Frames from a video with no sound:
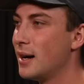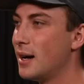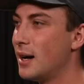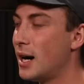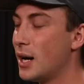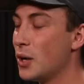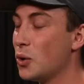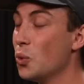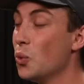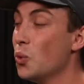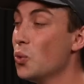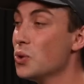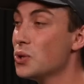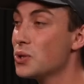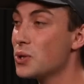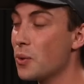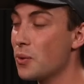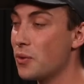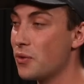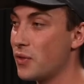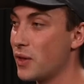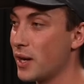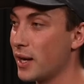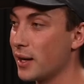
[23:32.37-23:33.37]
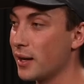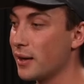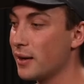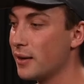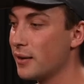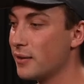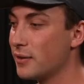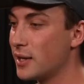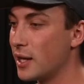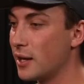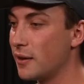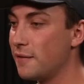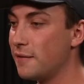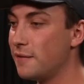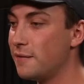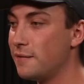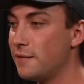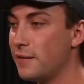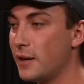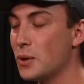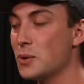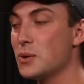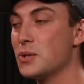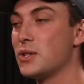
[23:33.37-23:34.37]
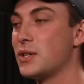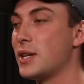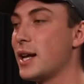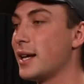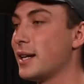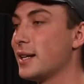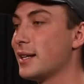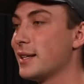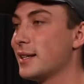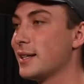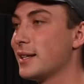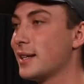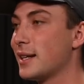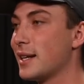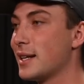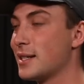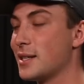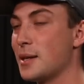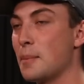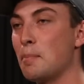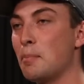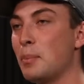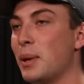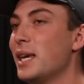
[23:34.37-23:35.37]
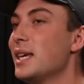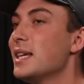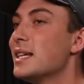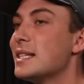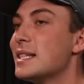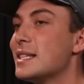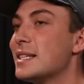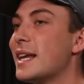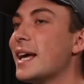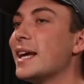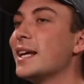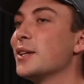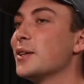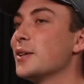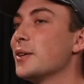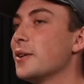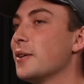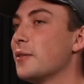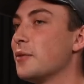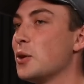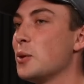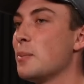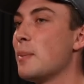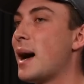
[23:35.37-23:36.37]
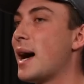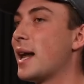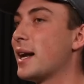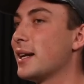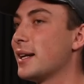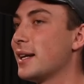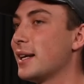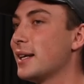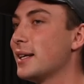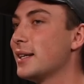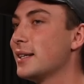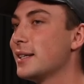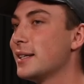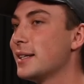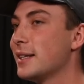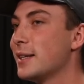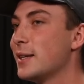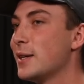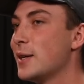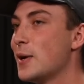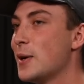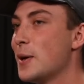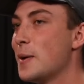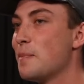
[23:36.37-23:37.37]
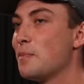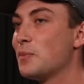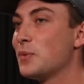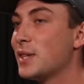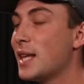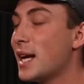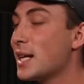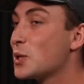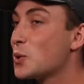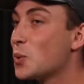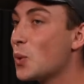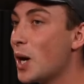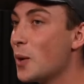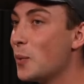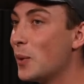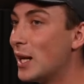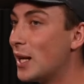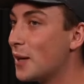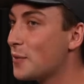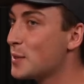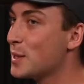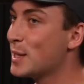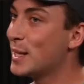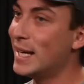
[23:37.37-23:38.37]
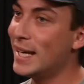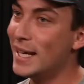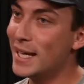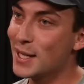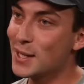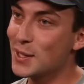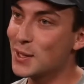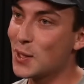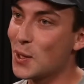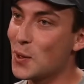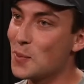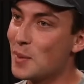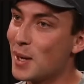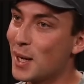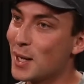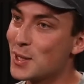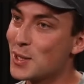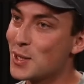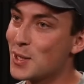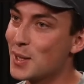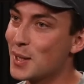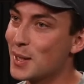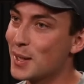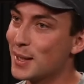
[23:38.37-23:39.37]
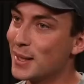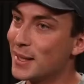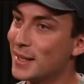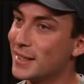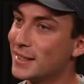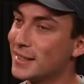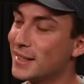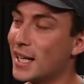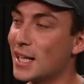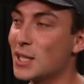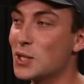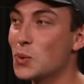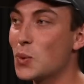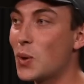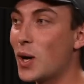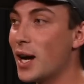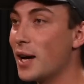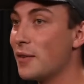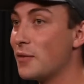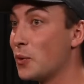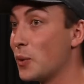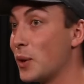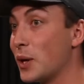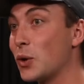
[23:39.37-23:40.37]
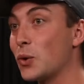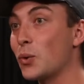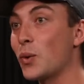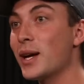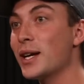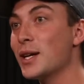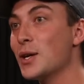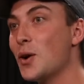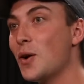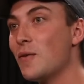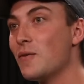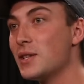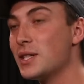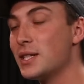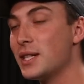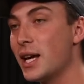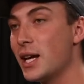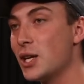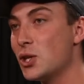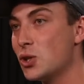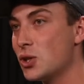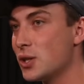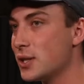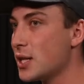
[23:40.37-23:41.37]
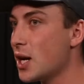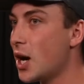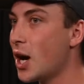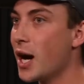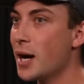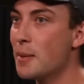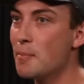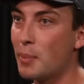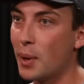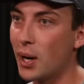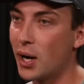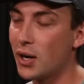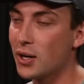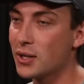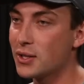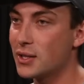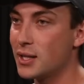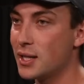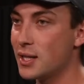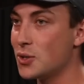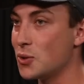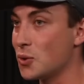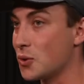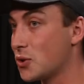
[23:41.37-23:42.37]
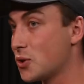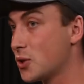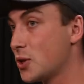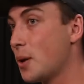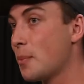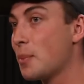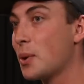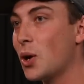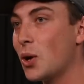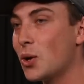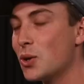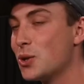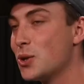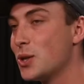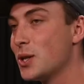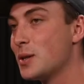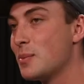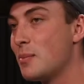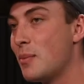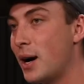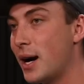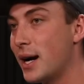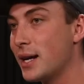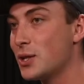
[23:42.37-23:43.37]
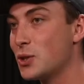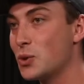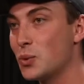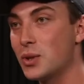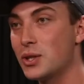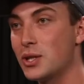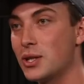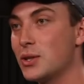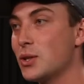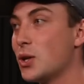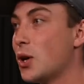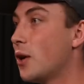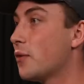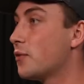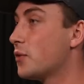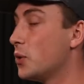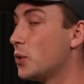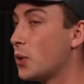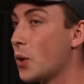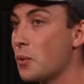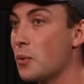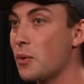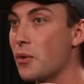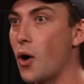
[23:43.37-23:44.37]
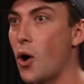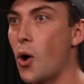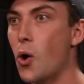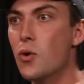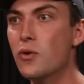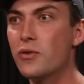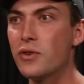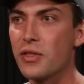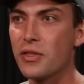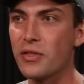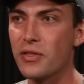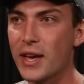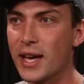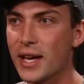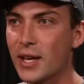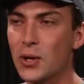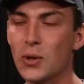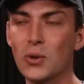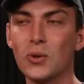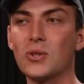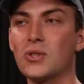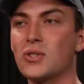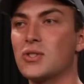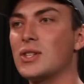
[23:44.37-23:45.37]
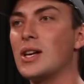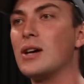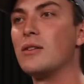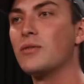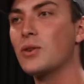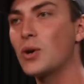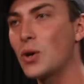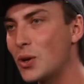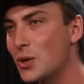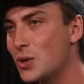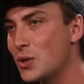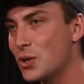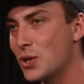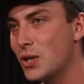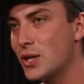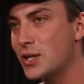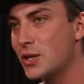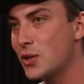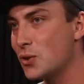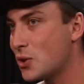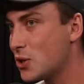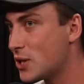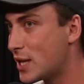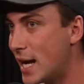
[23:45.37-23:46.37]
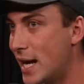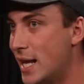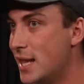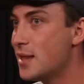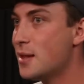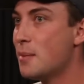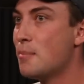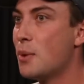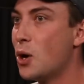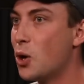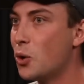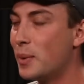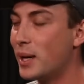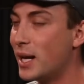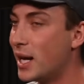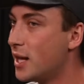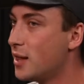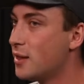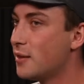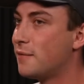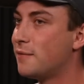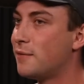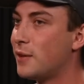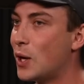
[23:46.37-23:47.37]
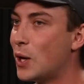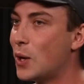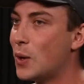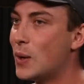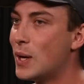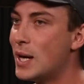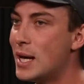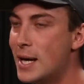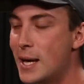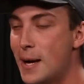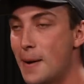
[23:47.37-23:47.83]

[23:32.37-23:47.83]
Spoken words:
I also think that flow state is the peak state of humanity. That's why we love skiing so much. That's why if you're in a great conversation, time passes, your subconscious mind switches off, you don't overthink, you're not self-conscious, you're just in the moment, in the flow.